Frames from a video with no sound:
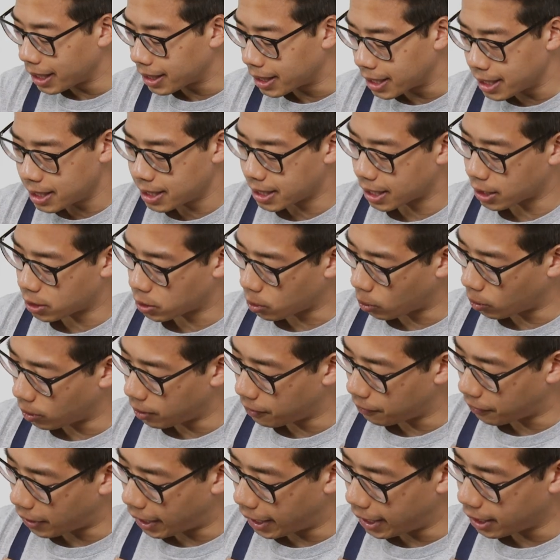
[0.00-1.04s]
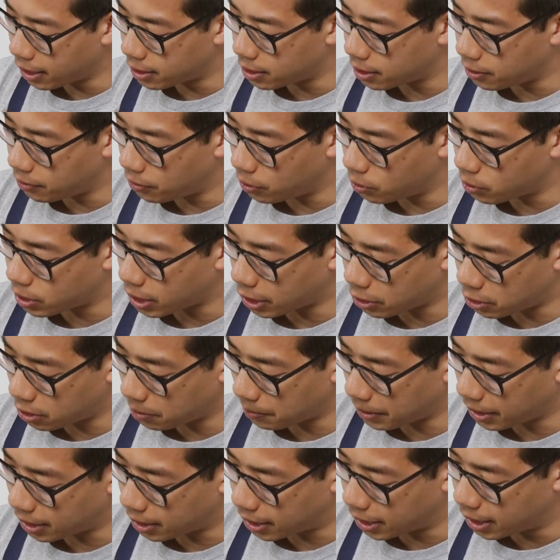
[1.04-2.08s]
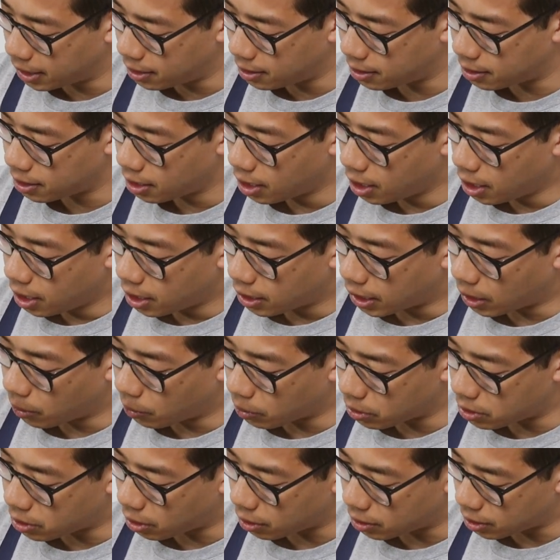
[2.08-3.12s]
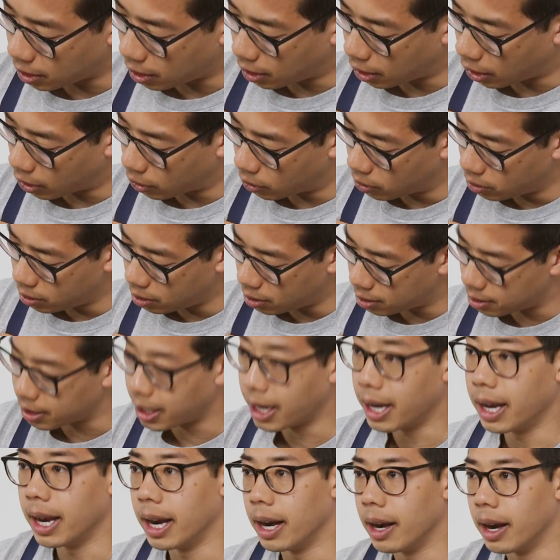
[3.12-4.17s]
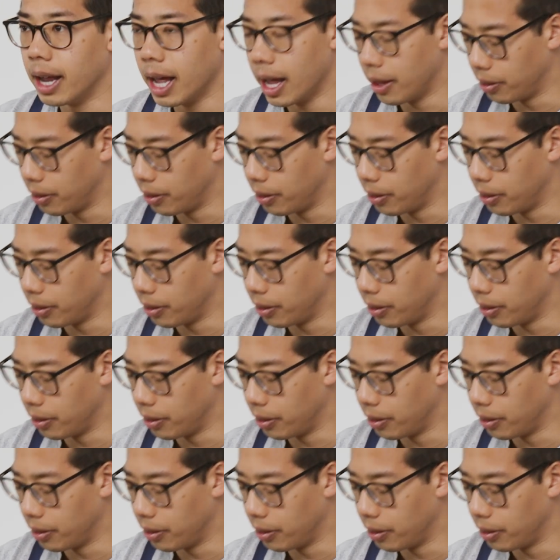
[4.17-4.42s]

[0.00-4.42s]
like this, that's totally fine, because if you touch them like this, they will start to close and